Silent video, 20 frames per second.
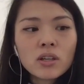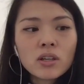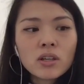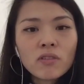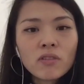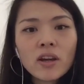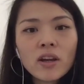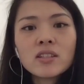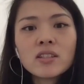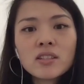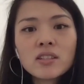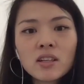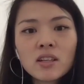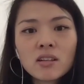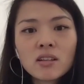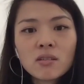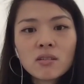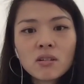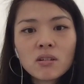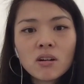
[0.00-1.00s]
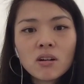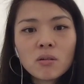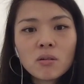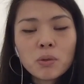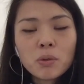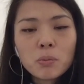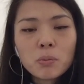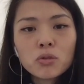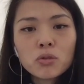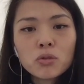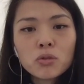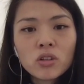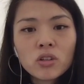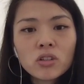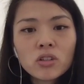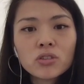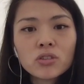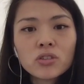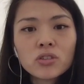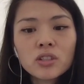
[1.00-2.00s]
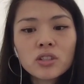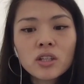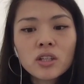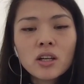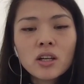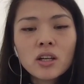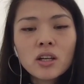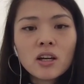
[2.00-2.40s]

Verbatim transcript: advancing um, people's struggles?